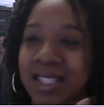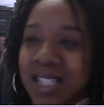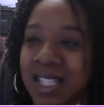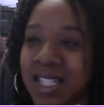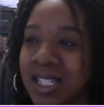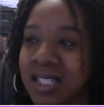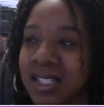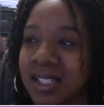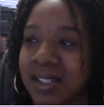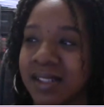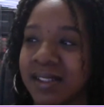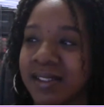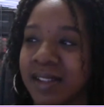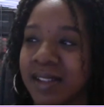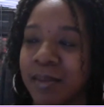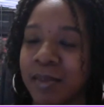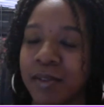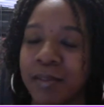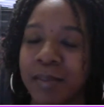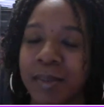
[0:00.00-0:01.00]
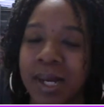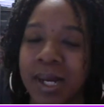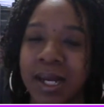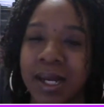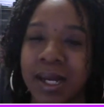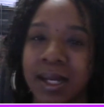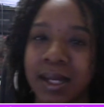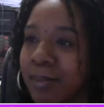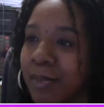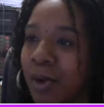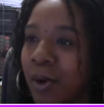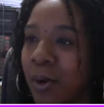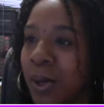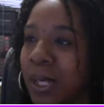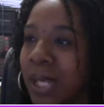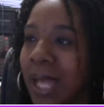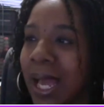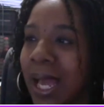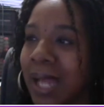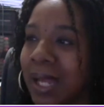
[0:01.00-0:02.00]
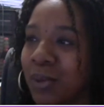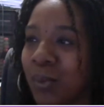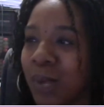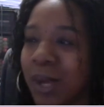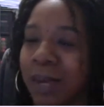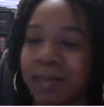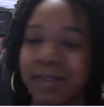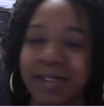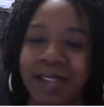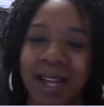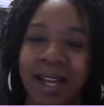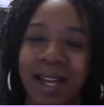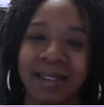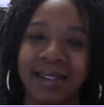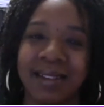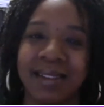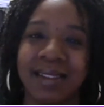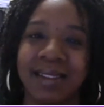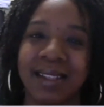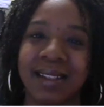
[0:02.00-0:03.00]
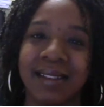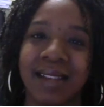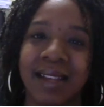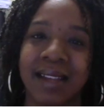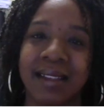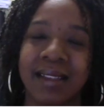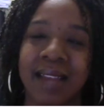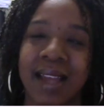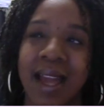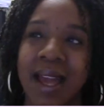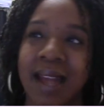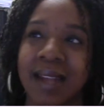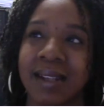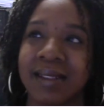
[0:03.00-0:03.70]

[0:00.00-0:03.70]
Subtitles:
changing some of my online websites and things like that,